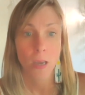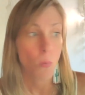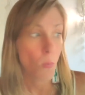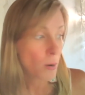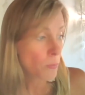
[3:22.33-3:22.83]

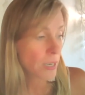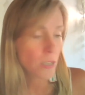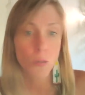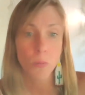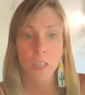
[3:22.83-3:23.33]
One went
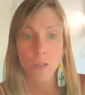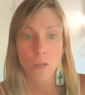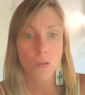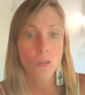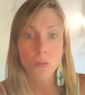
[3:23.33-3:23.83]
into an
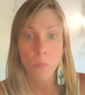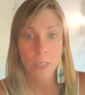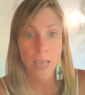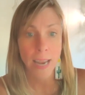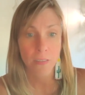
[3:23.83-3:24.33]
institution, one
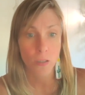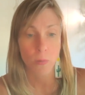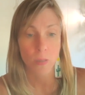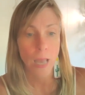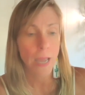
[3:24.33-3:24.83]
died of
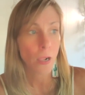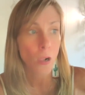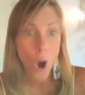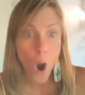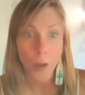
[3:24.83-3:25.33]
suicide,
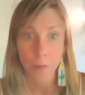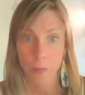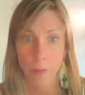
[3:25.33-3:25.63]
gone.